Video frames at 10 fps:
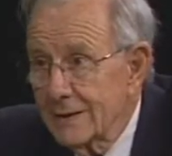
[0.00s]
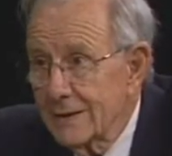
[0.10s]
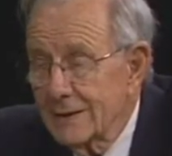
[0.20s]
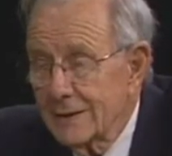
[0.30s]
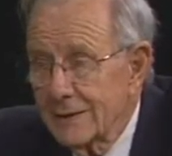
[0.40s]

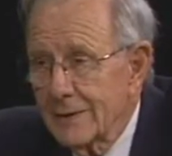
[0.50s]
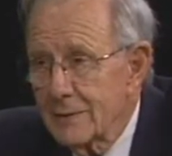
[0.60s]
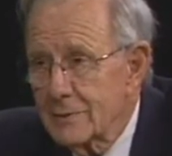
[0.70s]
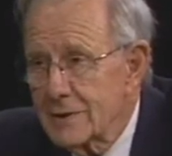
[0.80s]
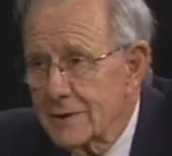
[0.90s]
and
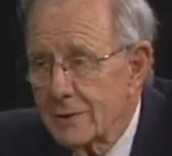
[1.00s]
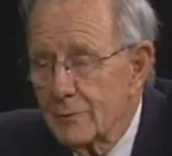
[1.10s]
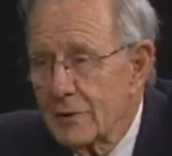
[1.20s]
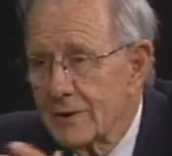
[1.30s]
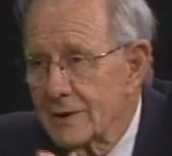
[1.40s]
uh, it was
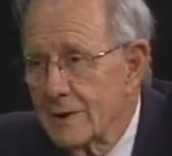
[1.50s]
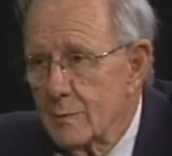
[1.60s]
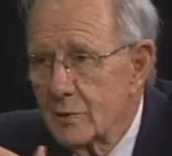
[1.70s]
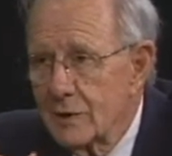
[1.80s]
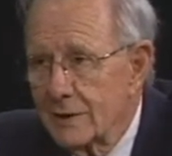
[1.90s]
within
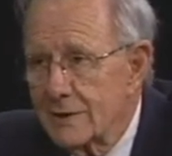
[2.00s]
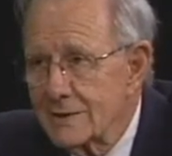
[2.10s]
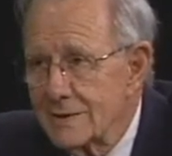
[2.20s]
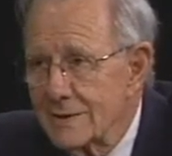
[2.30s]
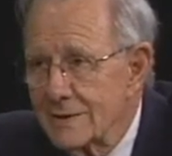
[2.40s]
commuting
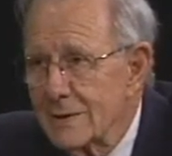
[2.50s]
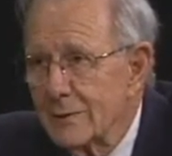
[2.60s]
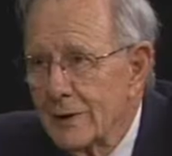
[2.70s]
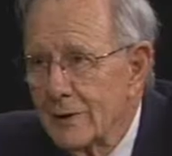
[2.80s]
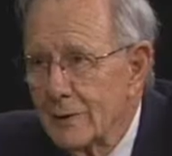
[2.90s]
distance
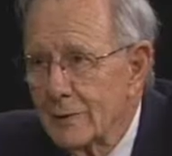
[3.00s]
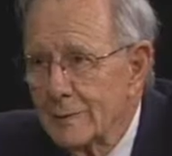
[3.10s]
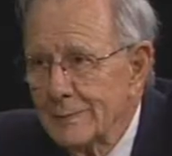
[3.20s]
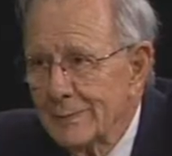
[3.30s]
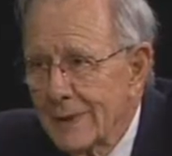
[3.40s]
of our home.